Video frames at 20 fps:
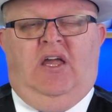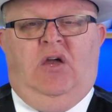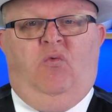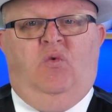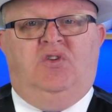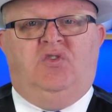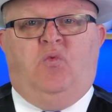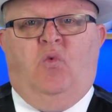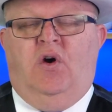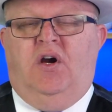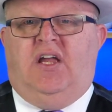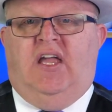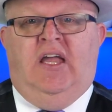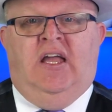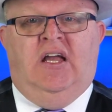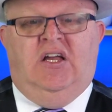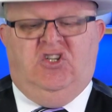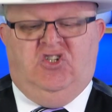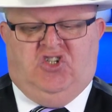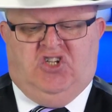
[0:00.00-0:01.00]
It was
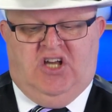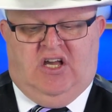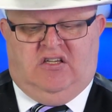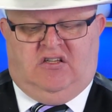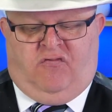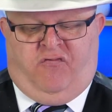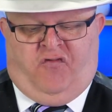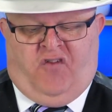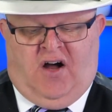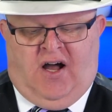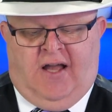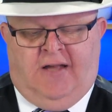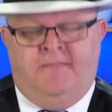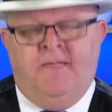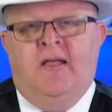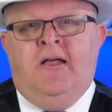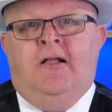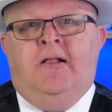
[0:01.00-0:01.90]
working just fine.